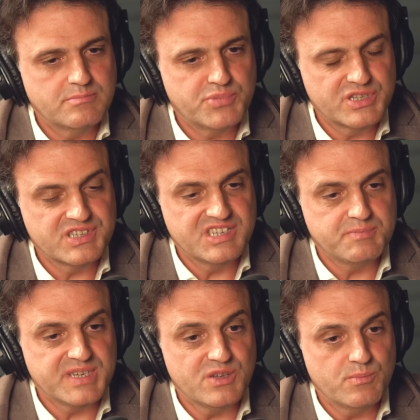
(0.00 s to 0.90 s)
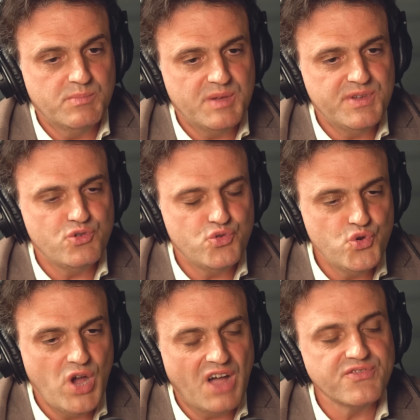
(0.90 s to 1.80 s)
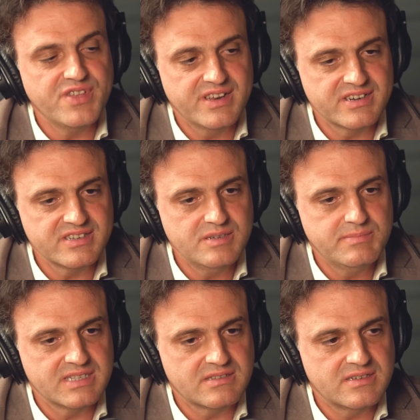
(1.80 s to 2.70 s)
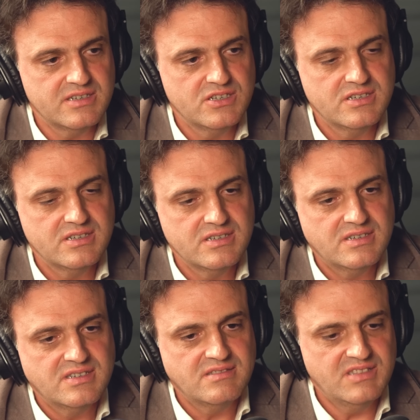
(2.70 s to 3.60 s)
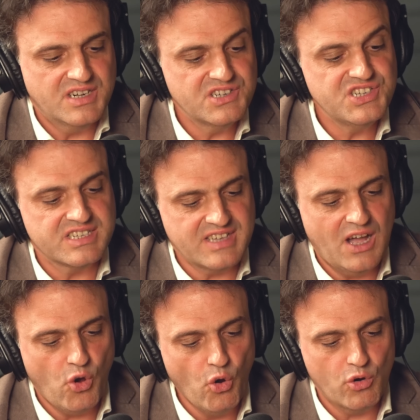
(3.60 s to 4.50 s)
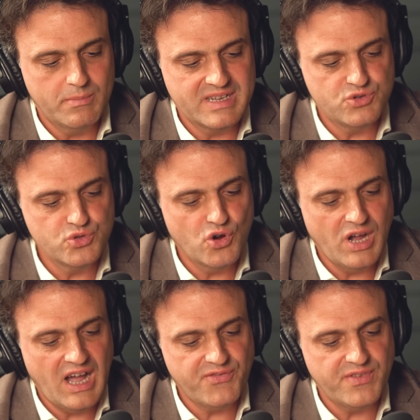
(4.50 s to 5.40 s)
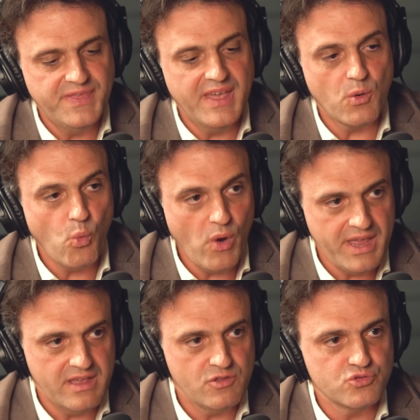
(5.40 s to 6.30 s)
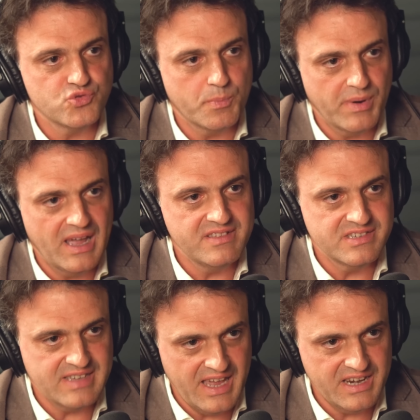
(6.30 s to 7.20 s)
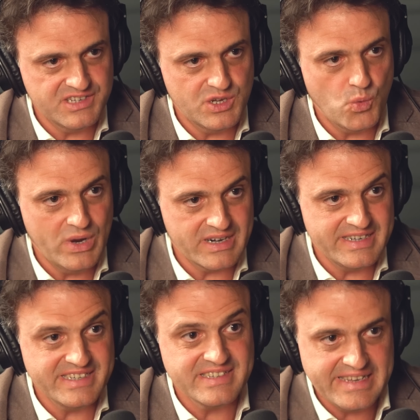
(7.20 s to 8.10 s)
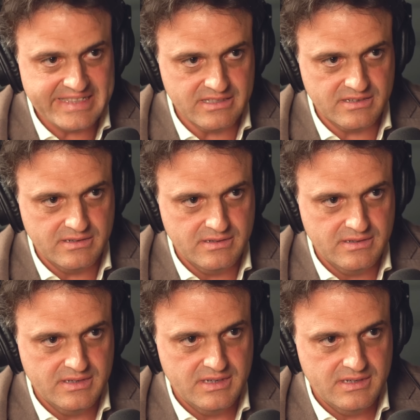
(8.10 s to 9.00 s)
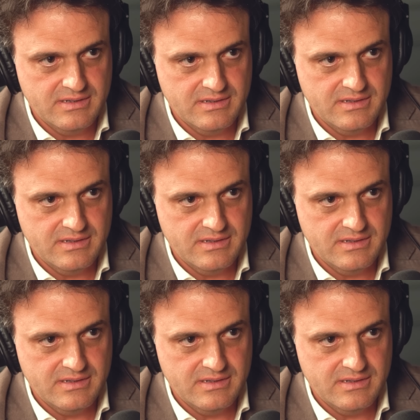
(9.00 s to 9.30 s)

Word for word: potentially speaking, maybe you have the energy, but the energy as a whole, but you don't have the way to supply this energy where it's needed. Mm, yeah.